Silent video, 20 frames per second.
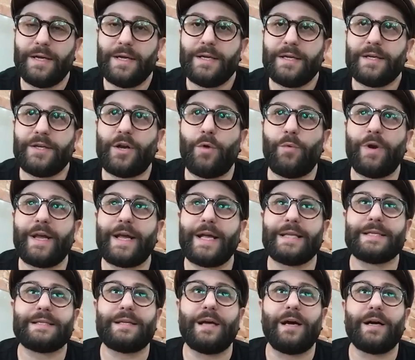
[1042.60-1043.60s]
You don't want to get
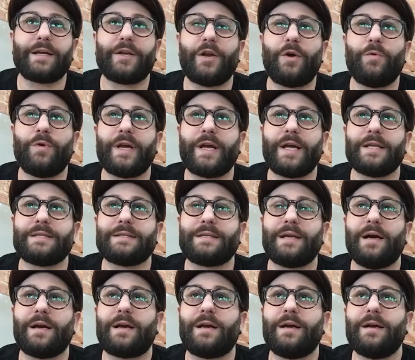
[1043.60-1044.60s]
stuck. You don't want to get
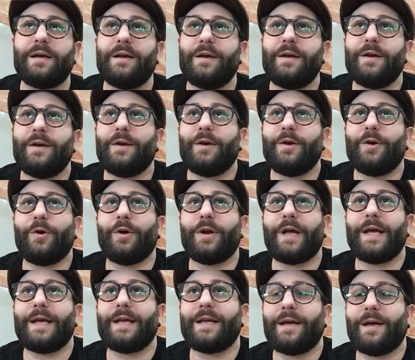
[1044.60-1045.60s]
stuck on
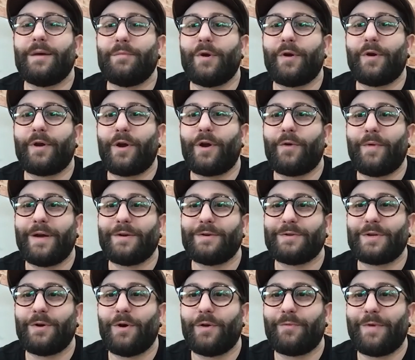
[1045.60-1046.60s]
a merry-go-round,
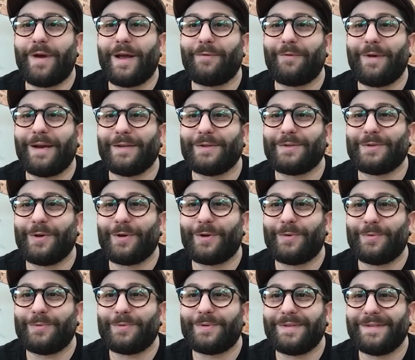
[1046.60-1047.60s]
just going round and round in
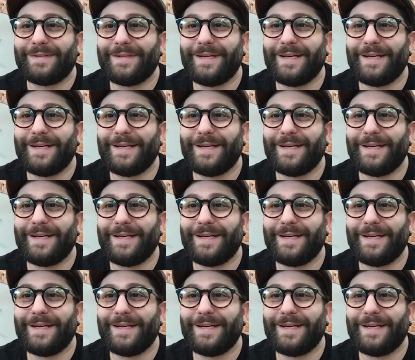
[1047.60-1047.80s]
circles.